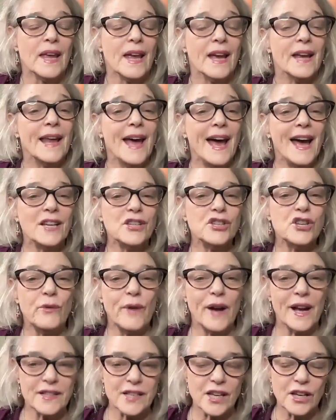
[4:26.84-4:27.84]
And as
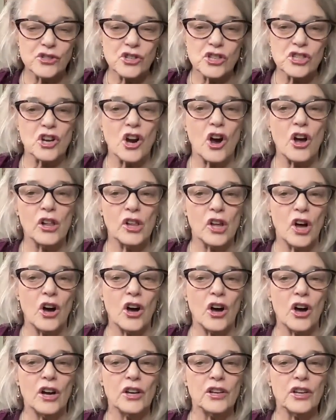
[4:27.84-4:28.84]
you exhale, just call
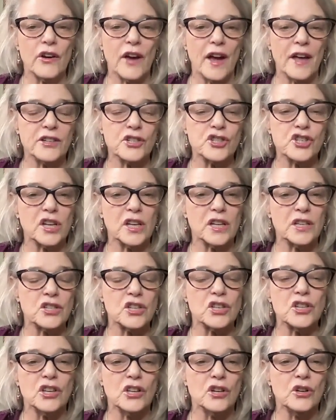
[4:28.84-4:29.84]
all your energy
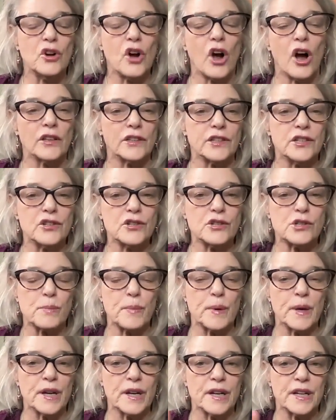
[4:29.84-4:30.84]
into you, call in your
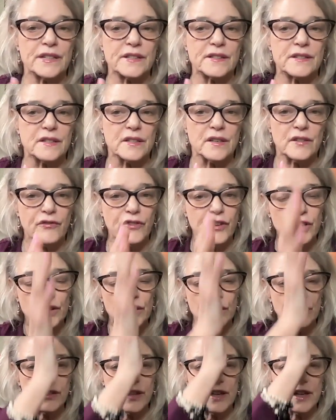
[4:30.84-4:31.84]
spirit.
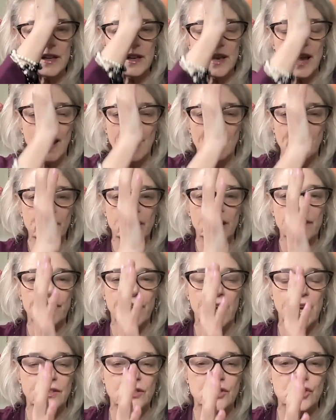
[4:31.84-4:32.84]
Feel the alignment of
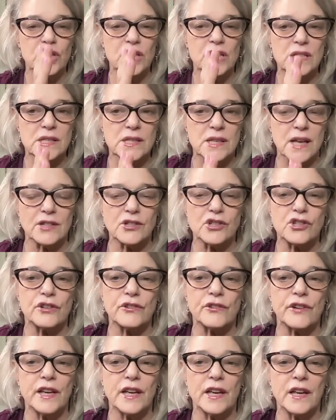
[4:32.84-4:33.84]
energy,
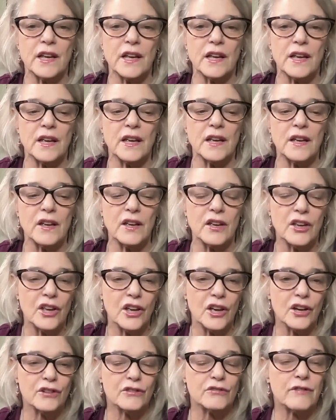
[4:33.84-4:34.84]
centering,
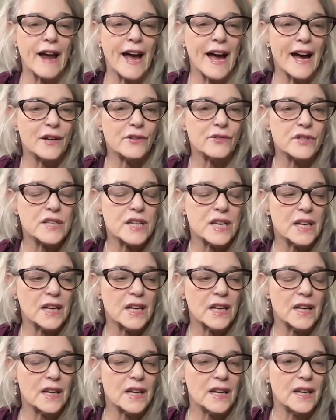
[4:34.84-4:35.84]

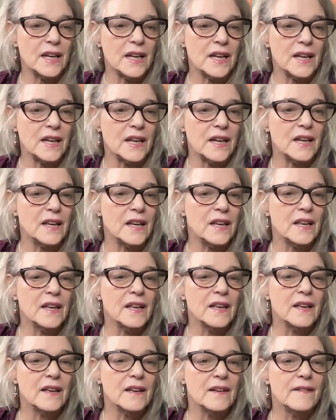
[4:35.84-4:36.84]
grounding.
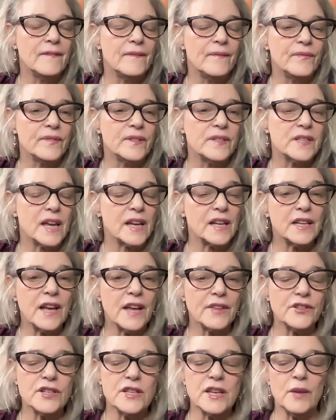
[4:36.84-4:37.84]
Take
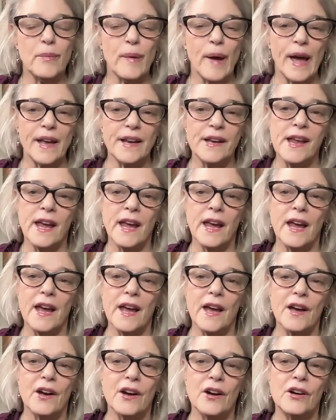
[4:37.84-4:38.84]
another deep
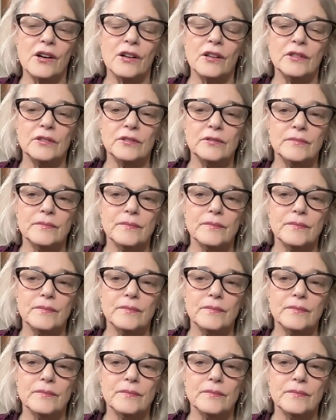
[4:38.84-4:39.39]
inhale